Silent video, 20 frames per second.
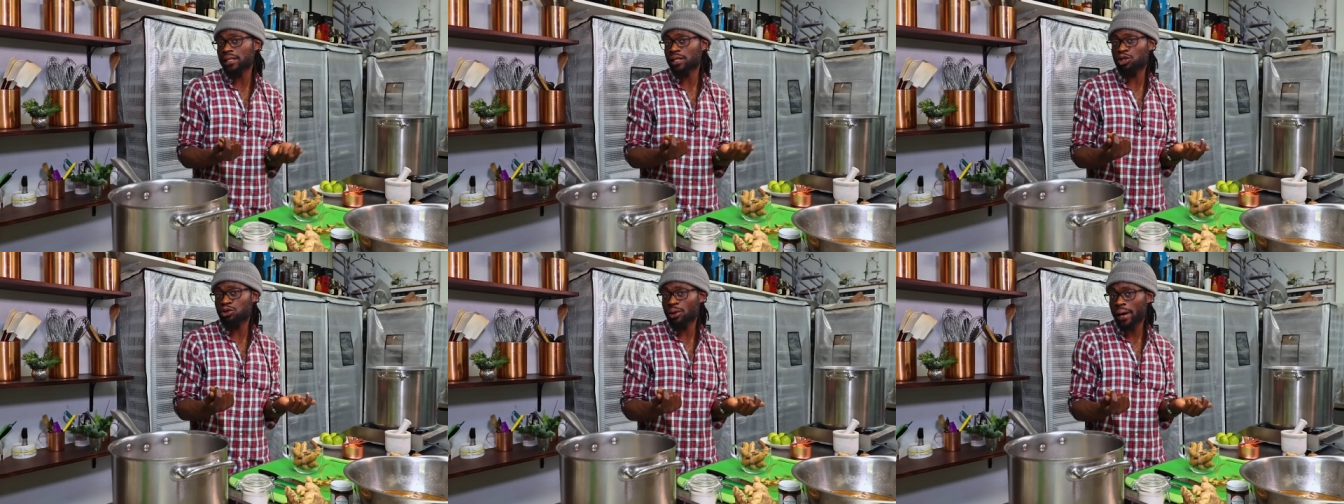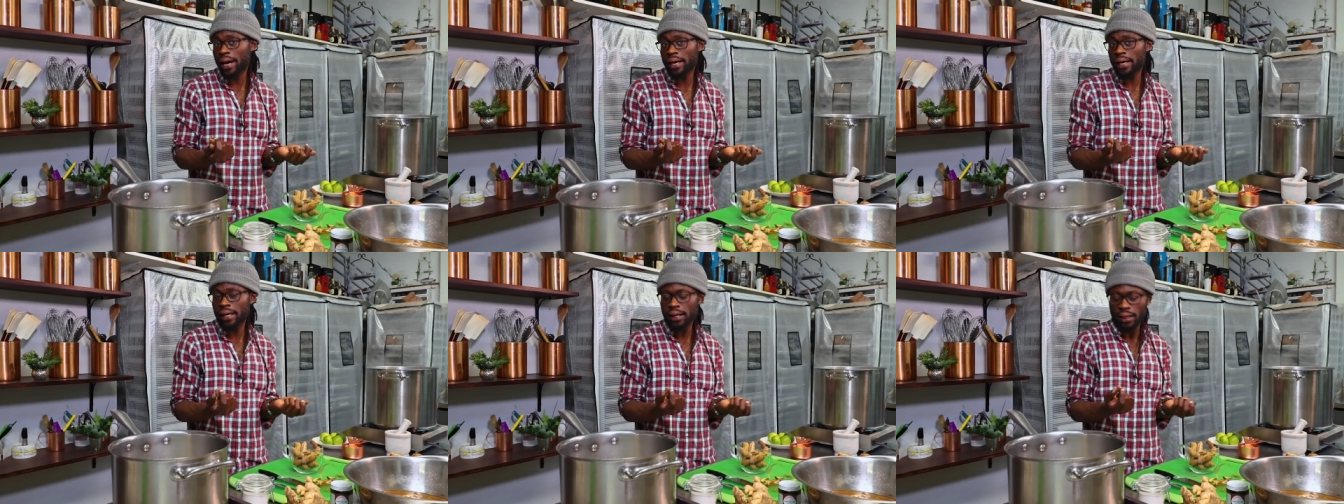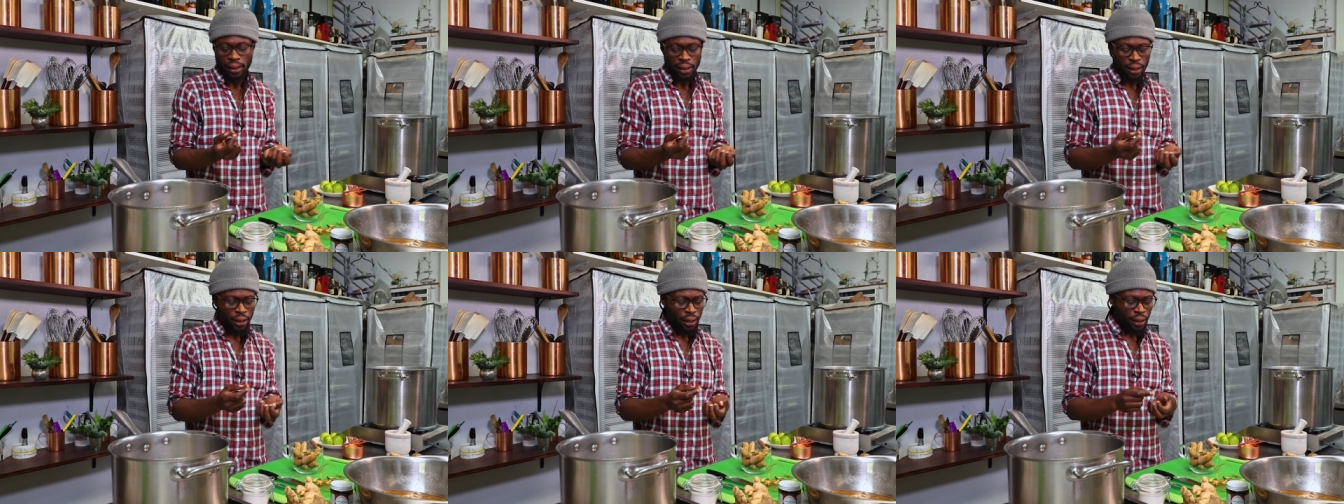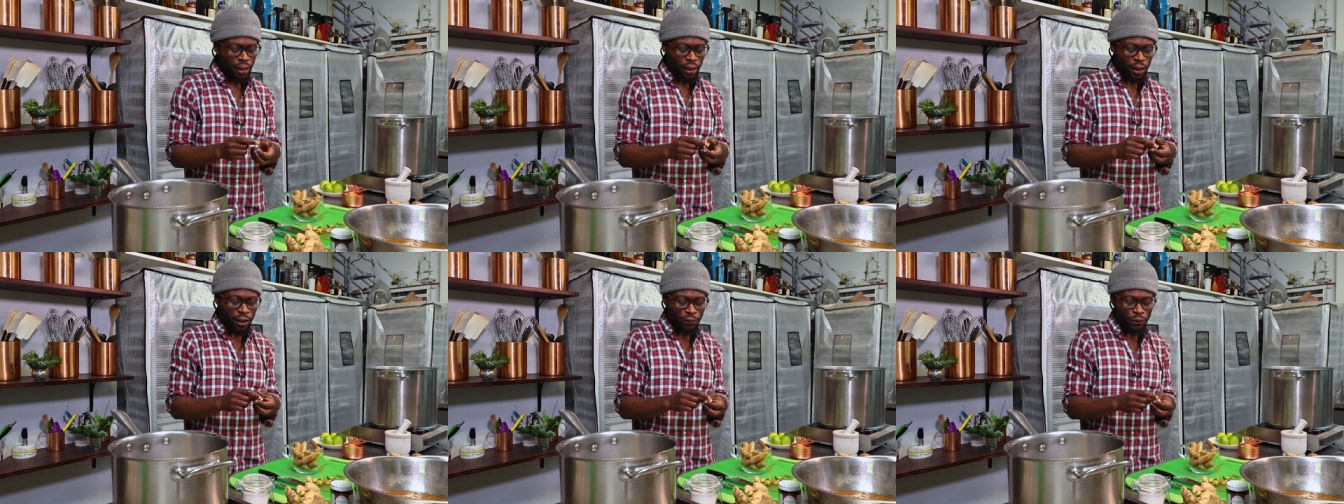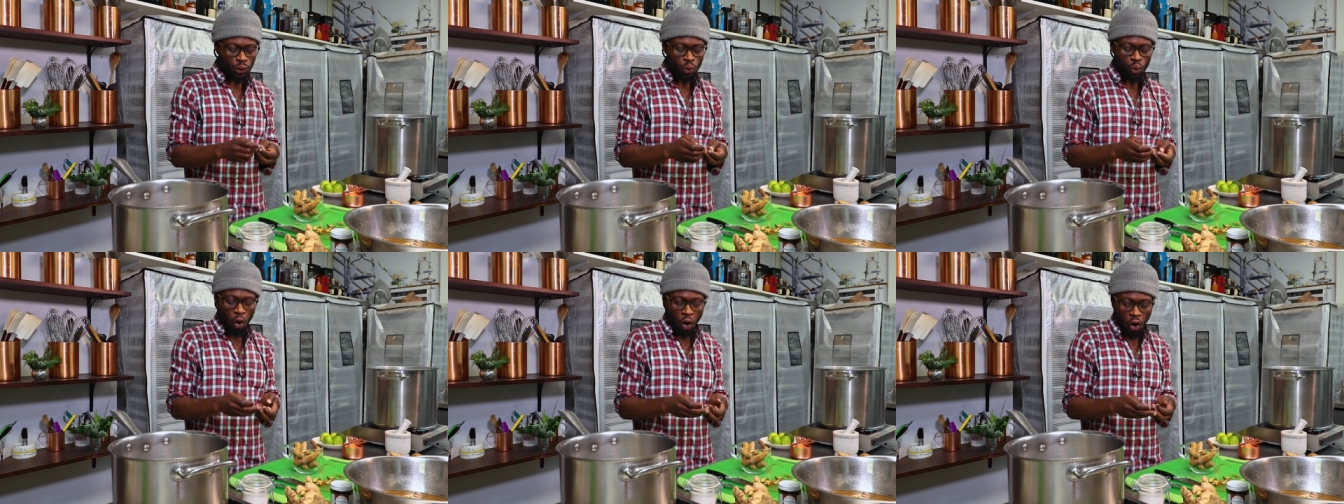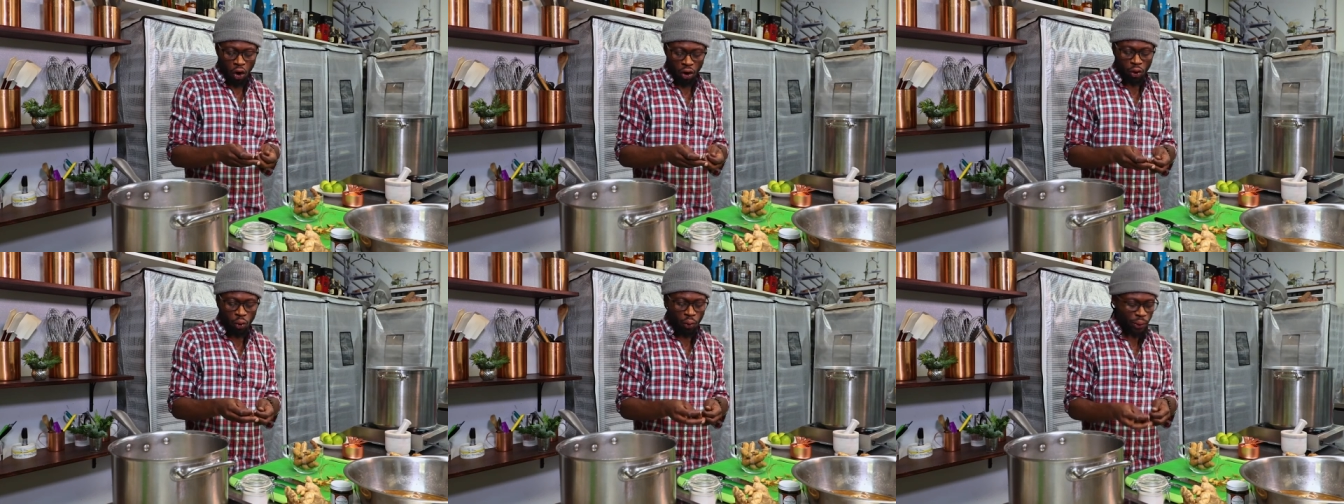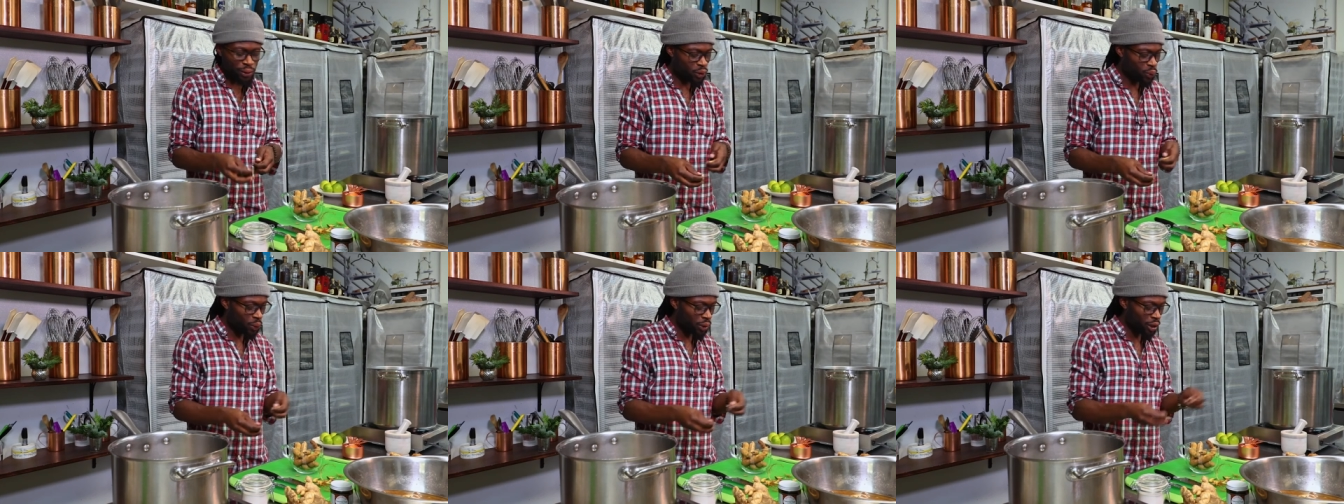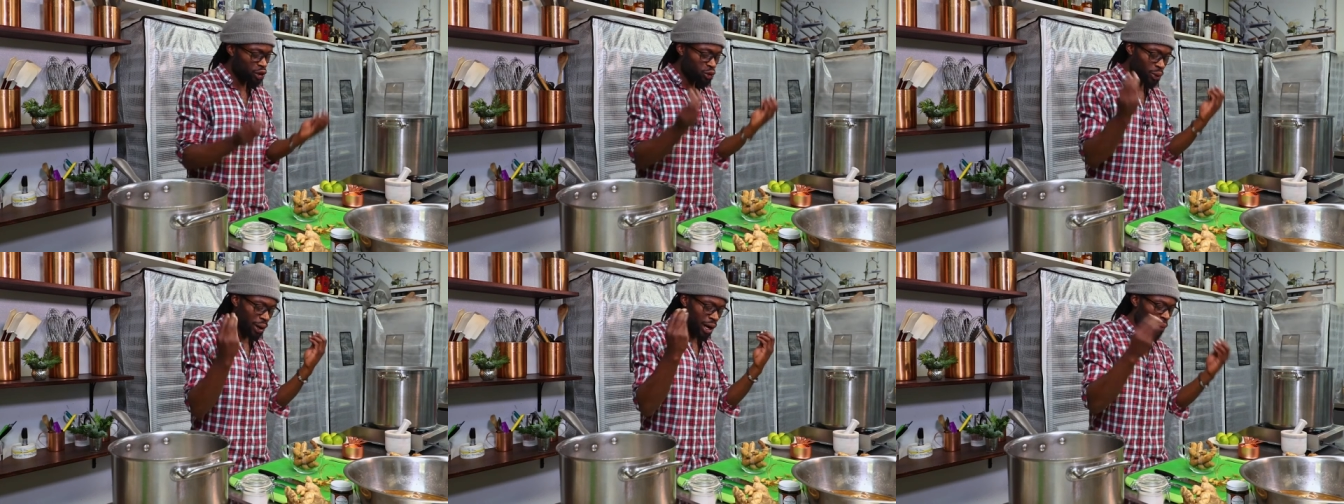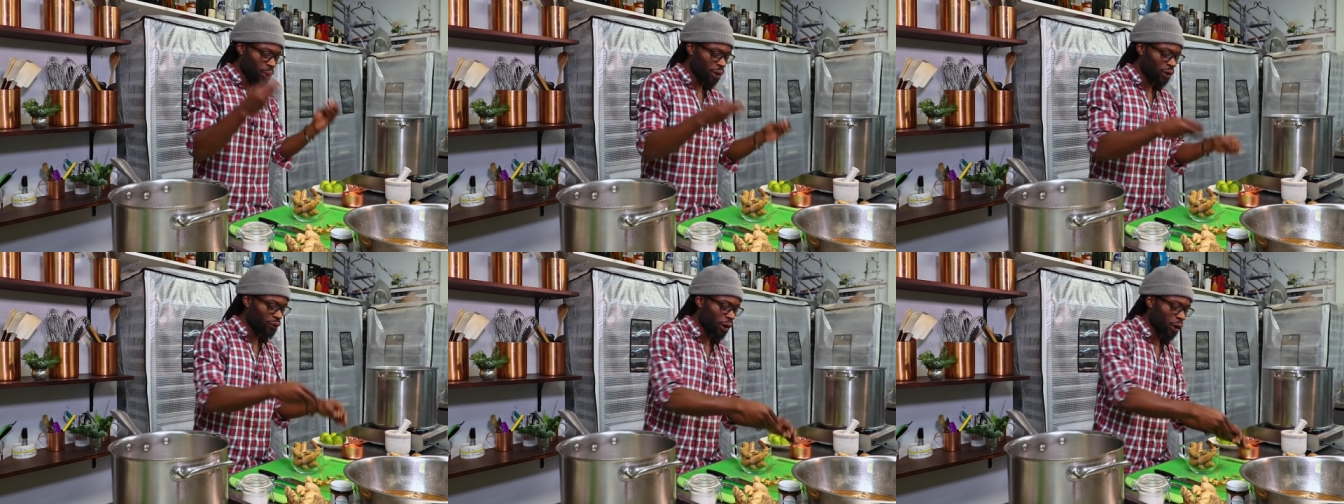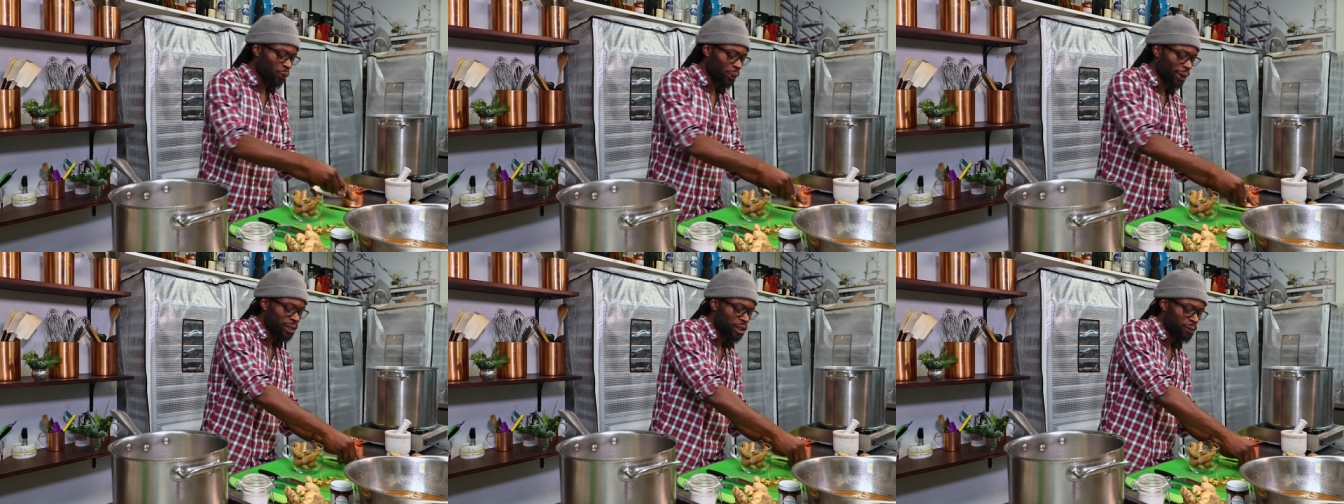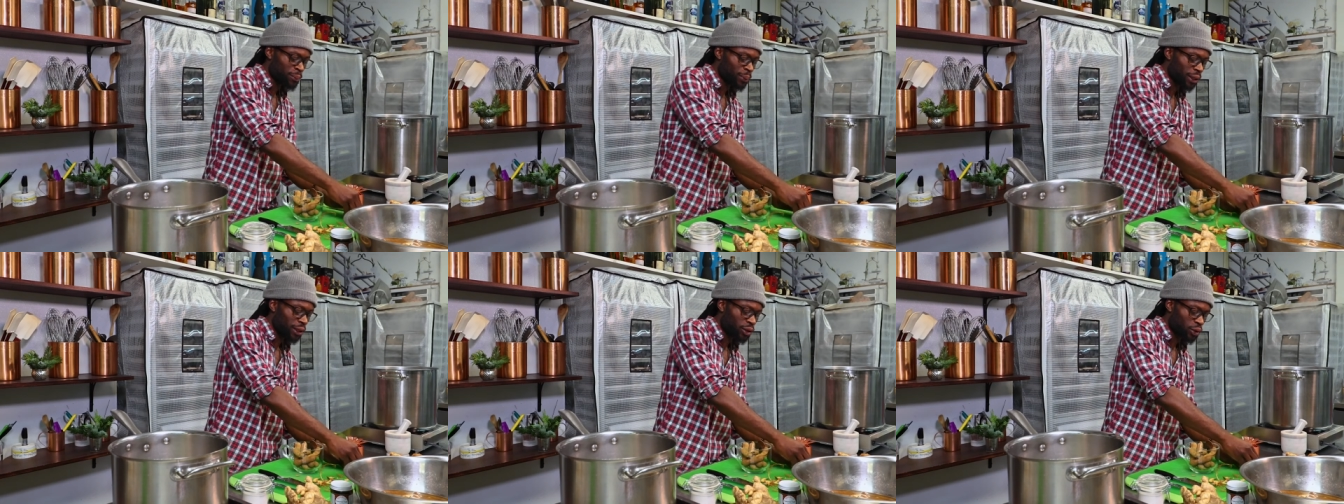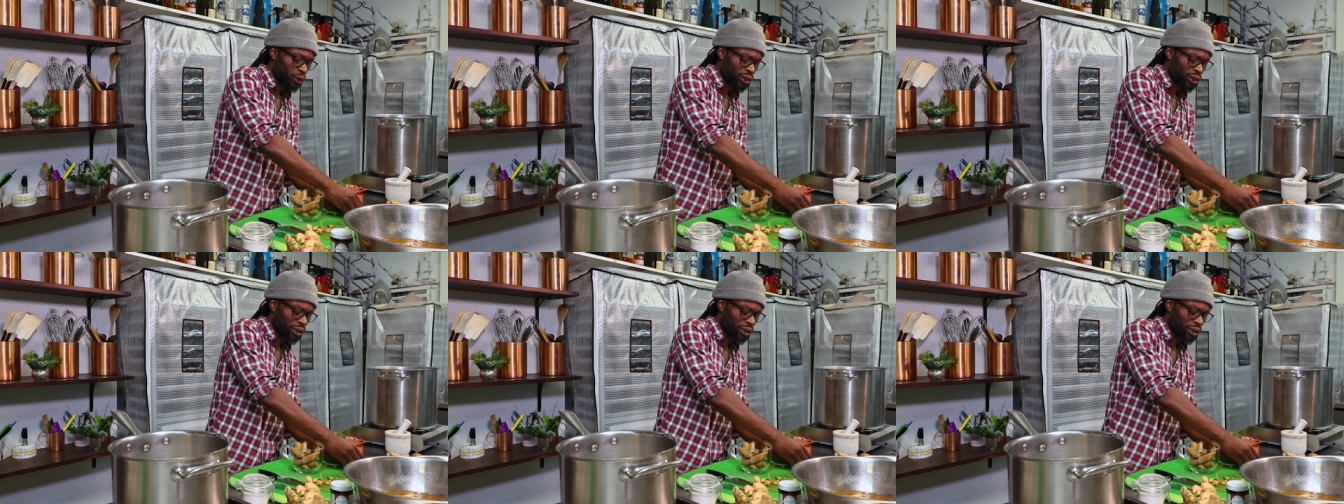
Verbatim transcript: to try it. If you are going to want to try one of our recipes or